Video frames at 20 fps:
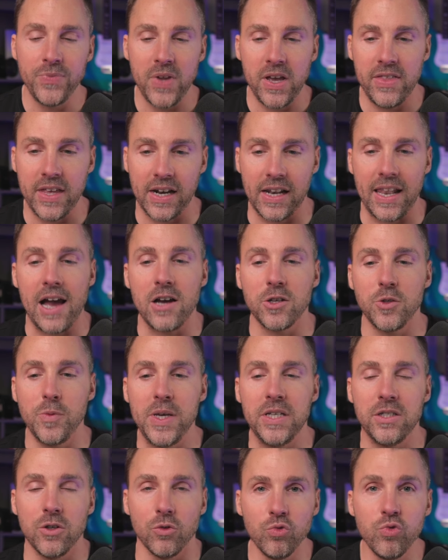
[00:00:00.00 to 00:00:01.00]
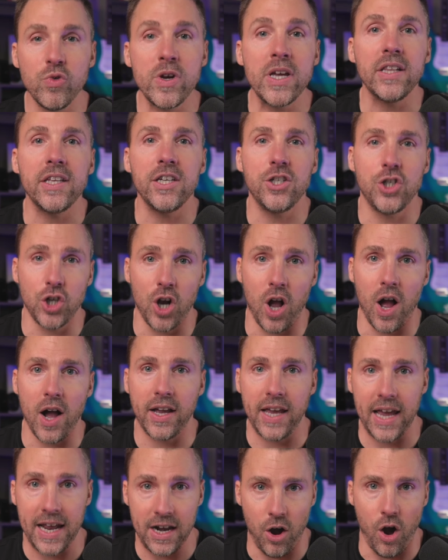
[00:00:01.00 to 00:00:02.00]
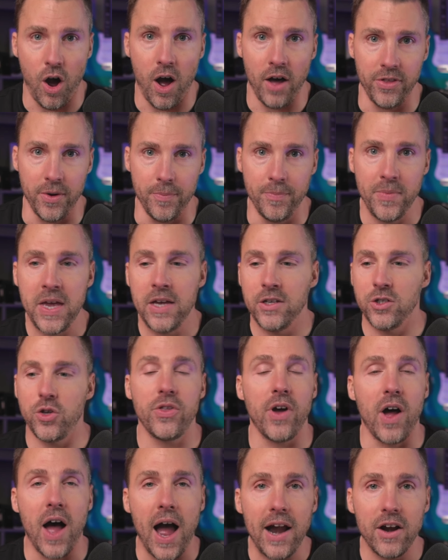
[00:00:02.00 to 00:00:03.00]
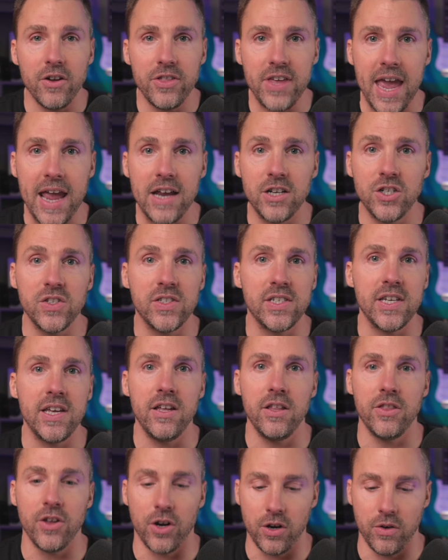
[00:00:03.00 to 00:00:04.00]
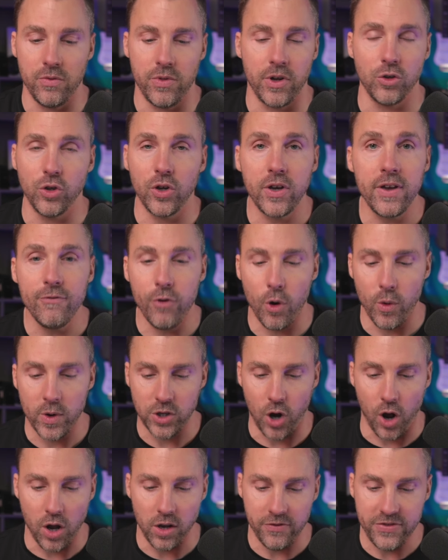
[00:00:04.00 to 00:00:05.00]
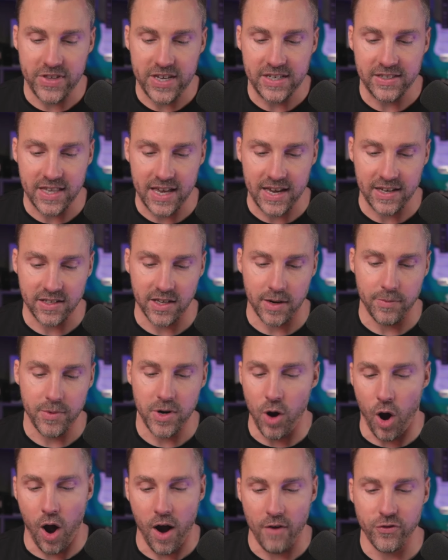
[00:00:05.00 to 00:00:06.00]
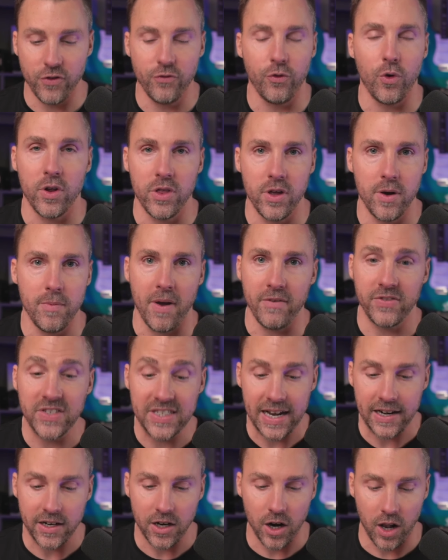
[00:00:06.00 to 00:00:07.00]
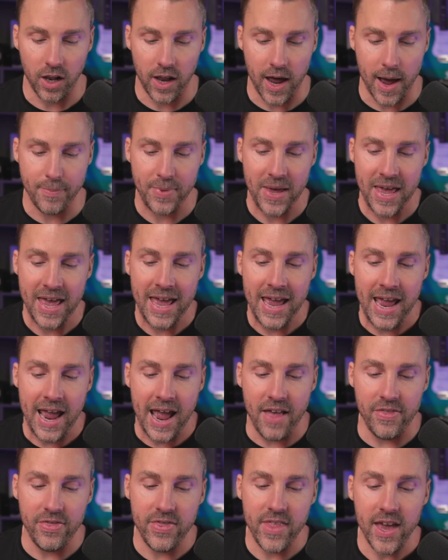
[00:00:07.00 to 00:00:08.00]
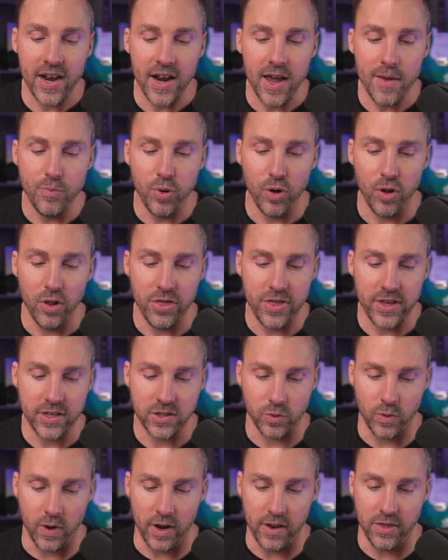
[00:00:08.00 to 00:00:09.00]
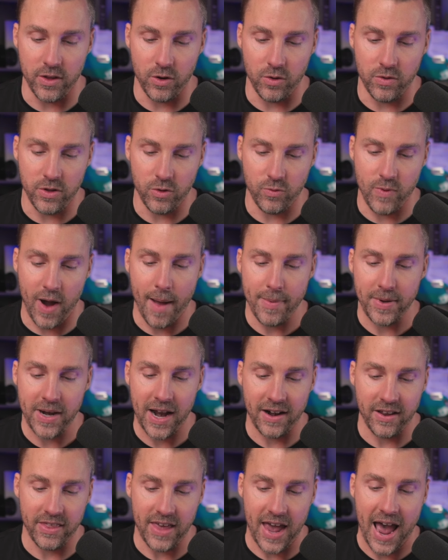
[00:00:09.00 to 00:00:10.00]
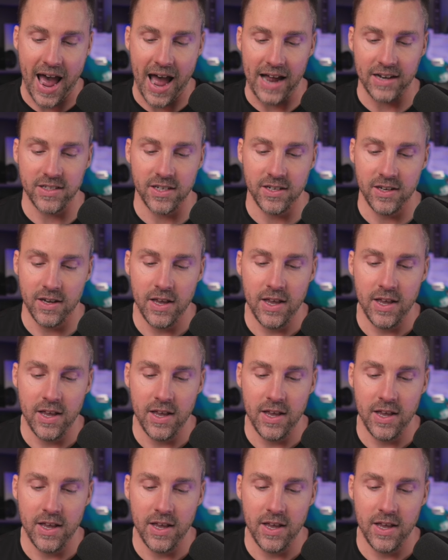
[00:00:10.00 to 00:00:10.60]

that allows me to really shock and awe them. So they'll hire the agency, they're looking forward to all of these things that I'm going to offer for them. I've set it all up. And then I pull this one, the rabbit out of the hat,